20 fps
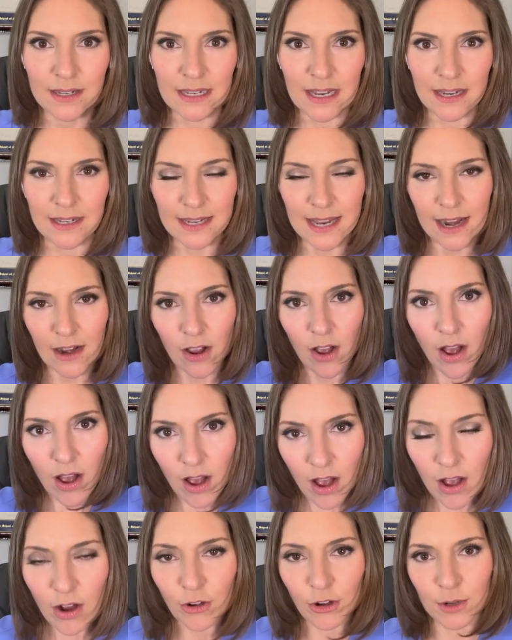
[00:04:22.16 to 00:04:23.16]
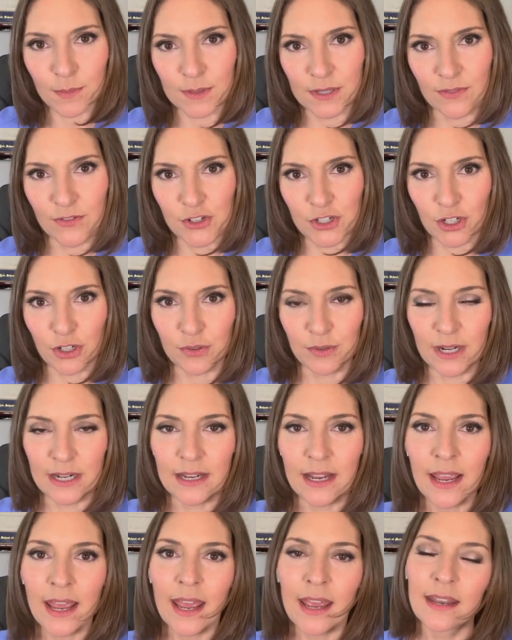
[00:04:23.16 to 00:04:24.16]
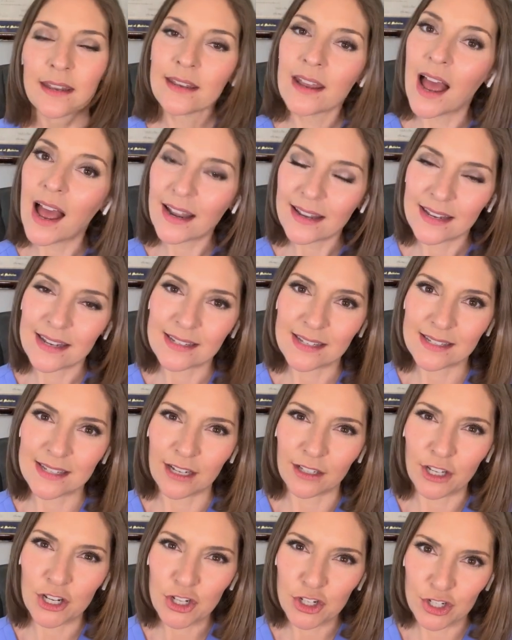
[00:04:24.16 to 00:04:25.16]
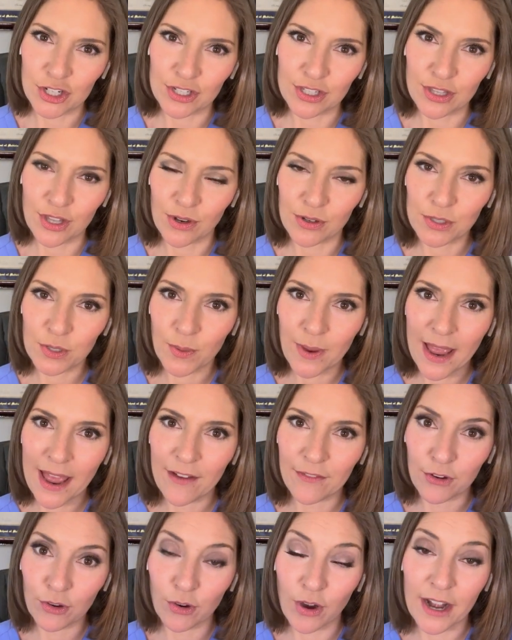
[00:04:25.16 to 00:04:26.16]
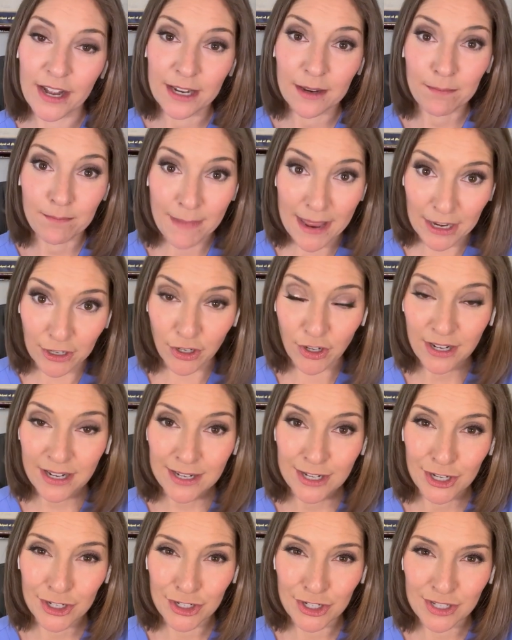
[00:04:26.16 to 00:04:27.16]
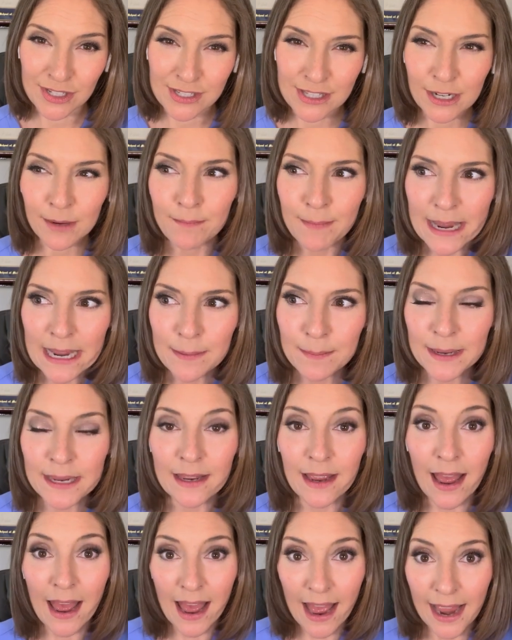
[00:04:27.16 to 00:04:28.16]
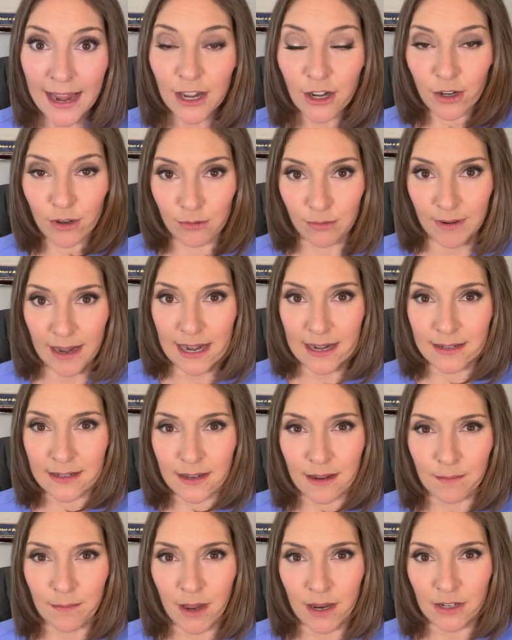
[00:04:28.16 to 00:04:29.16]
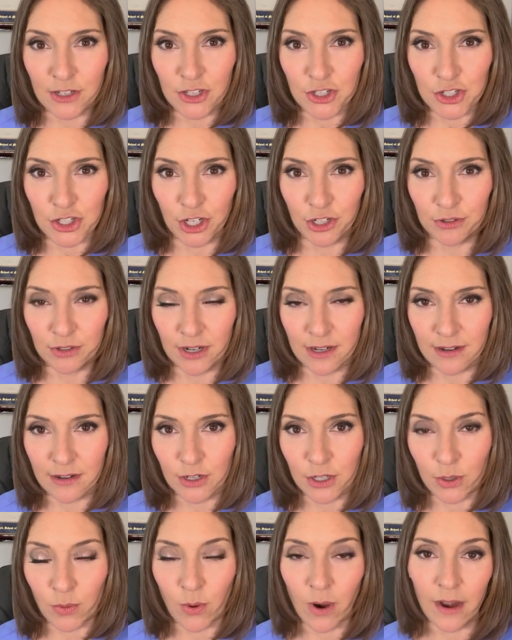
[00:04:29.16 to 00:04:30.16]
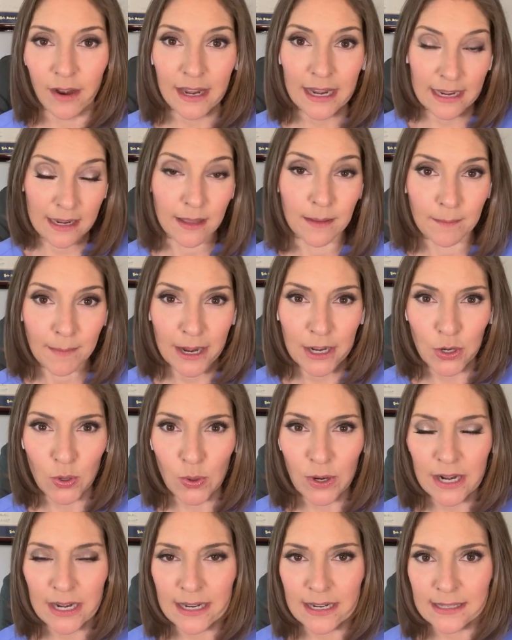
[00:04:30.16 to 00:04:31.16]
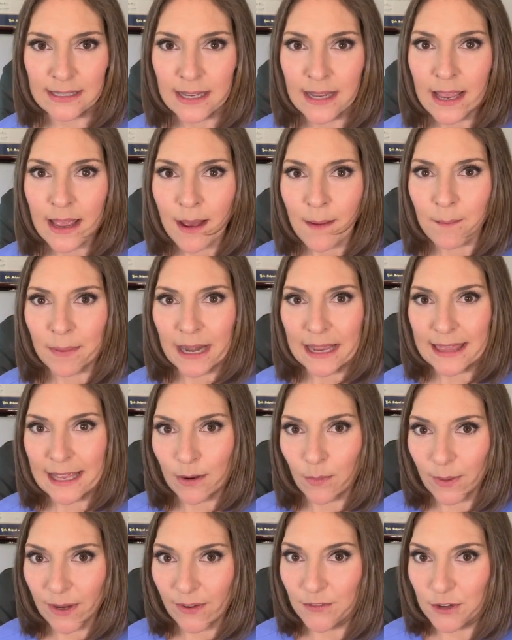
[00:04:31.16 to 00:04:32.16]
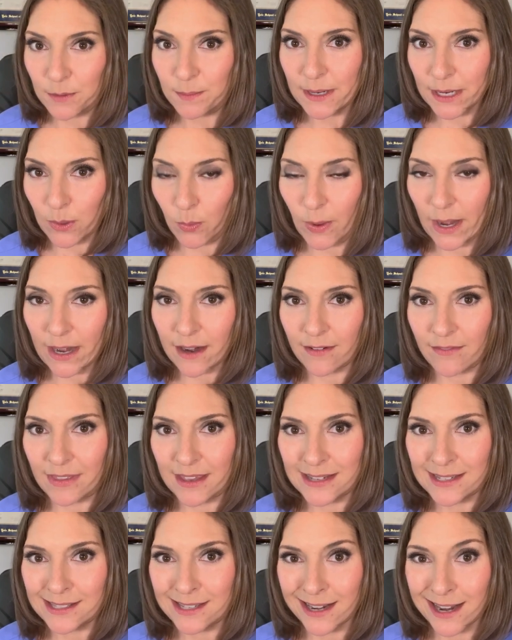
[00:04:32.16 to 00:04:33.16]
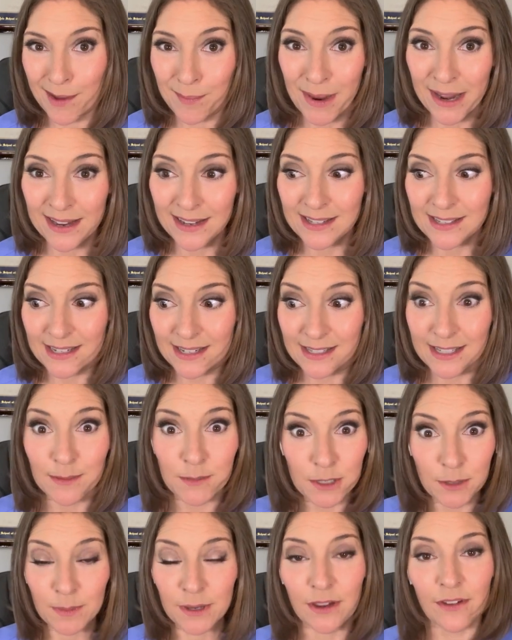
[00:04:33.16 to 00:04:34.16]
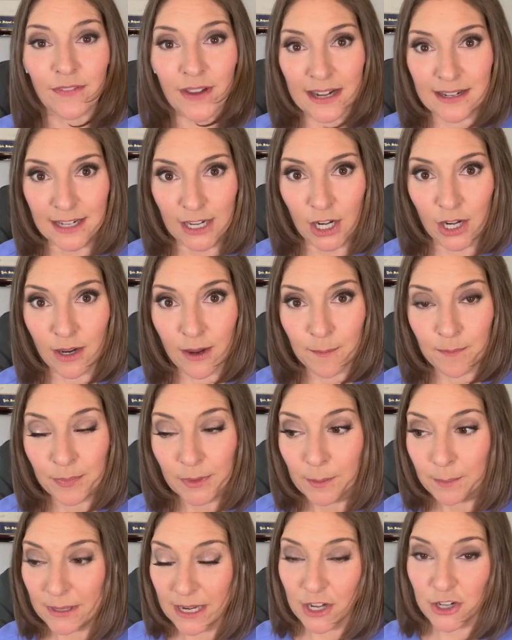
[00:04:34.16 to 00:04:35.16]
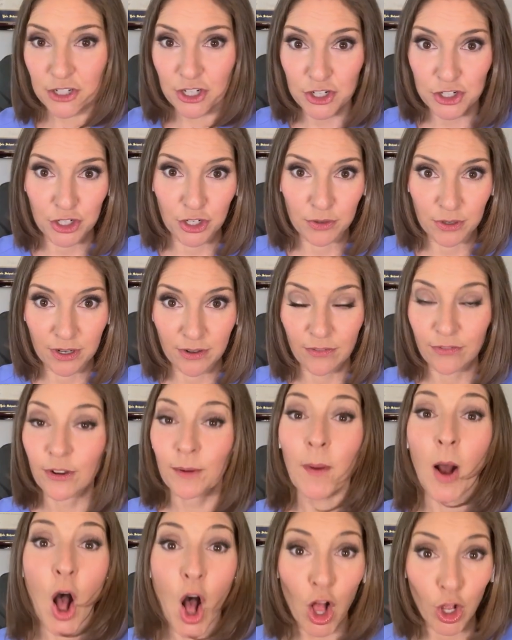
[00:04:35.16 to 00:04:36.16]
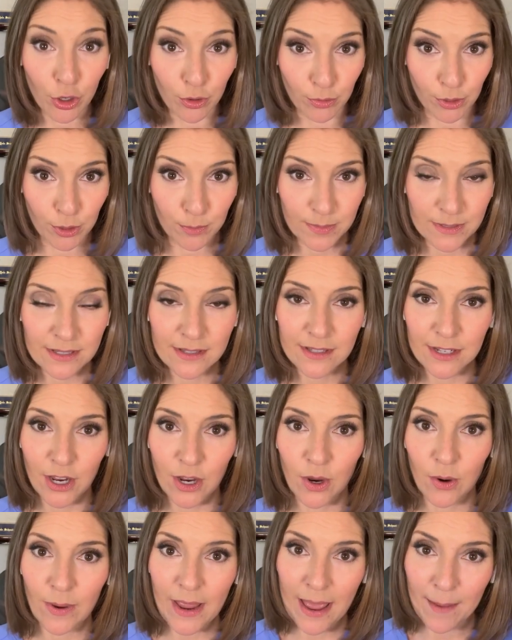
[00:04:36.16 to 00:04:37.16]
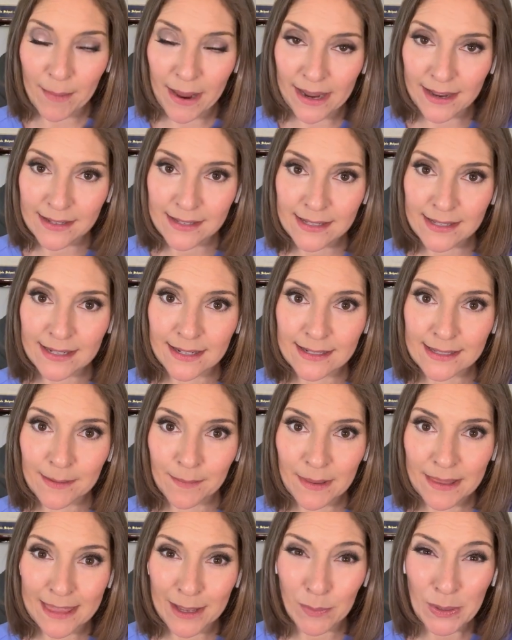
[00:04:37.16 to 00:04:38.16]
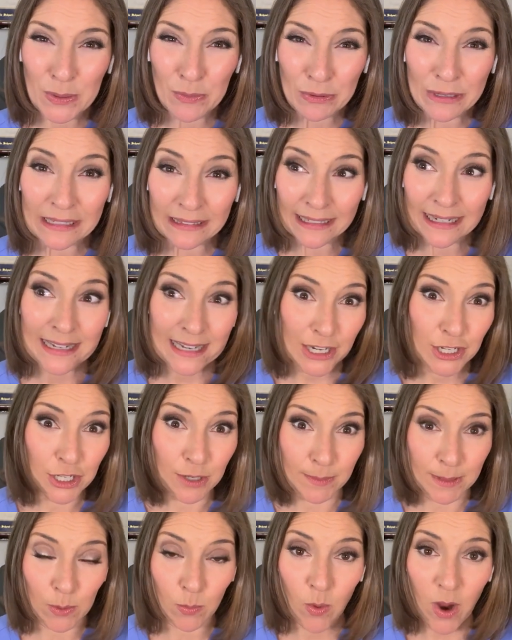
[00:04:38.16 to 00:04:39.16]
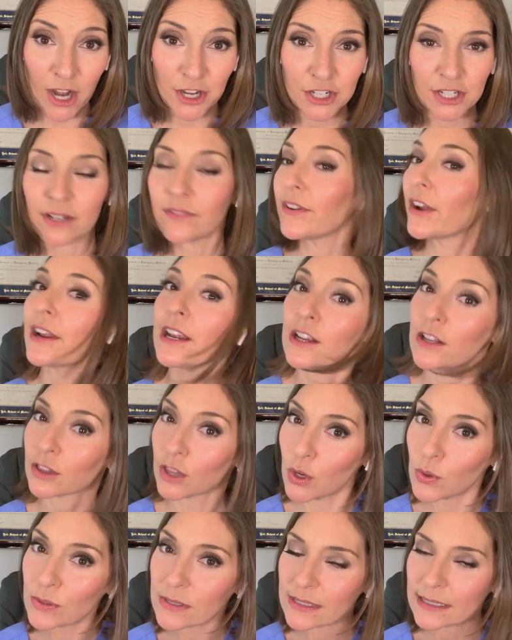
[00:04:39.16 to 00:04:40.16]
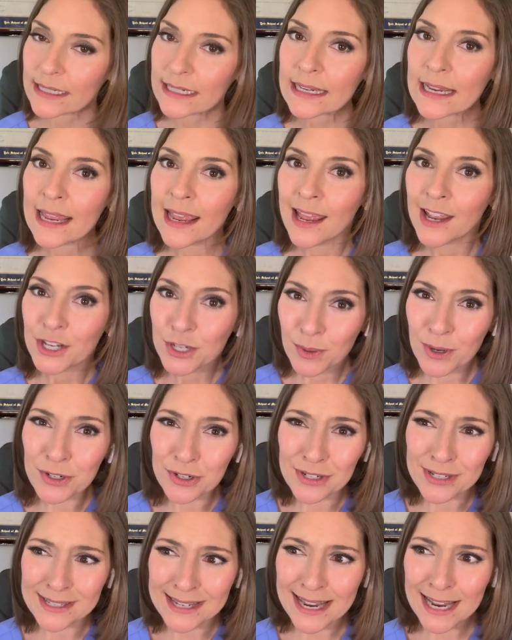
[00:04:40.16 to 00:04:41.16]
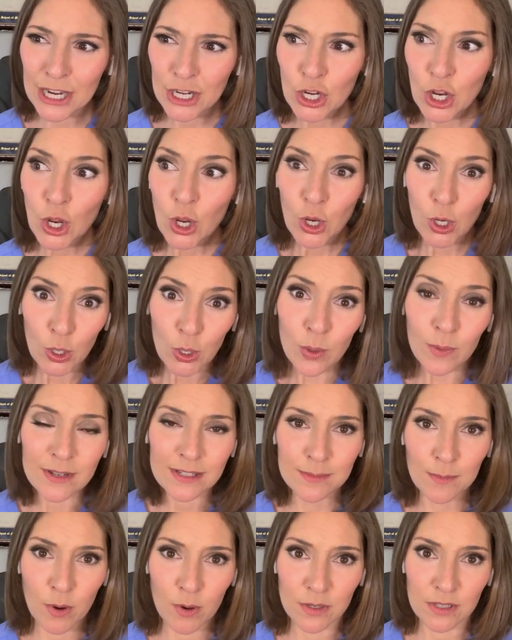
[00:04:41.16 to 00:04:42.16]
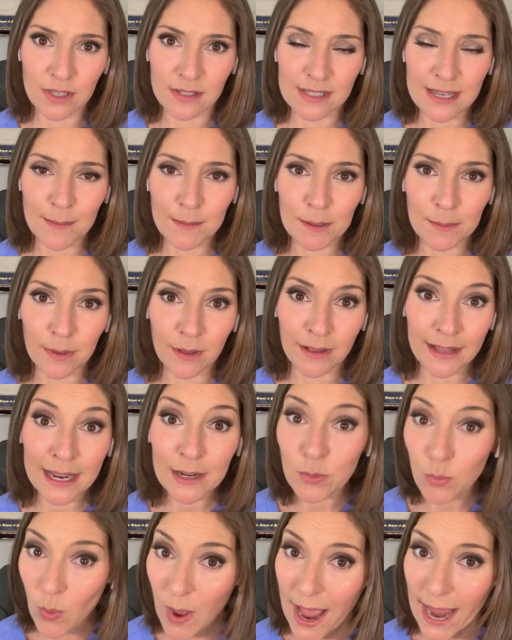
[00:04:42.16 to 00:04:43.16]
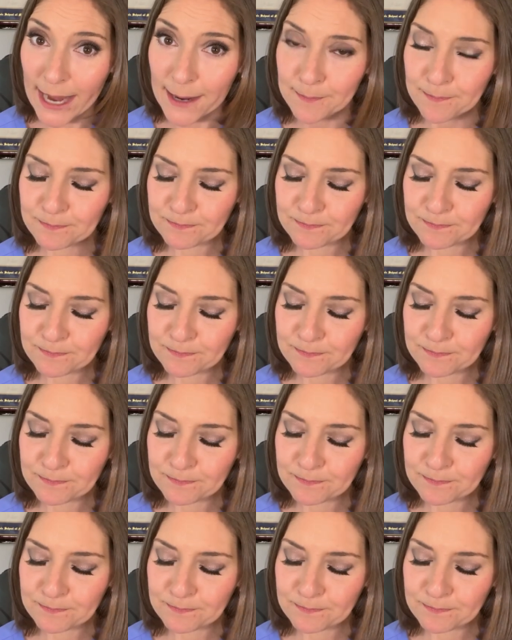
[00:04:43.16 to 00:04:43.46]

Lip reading: attack all groups of children, not necessarily just those who have chronic medical conditions. There may be a higher rate amongst children who are in minorities, but I think we have to be aware of this, that MISC seems to be affecting potentially children from all groups. So MISC is something that we really need to be watching very closely to understand who is most susceptible and why.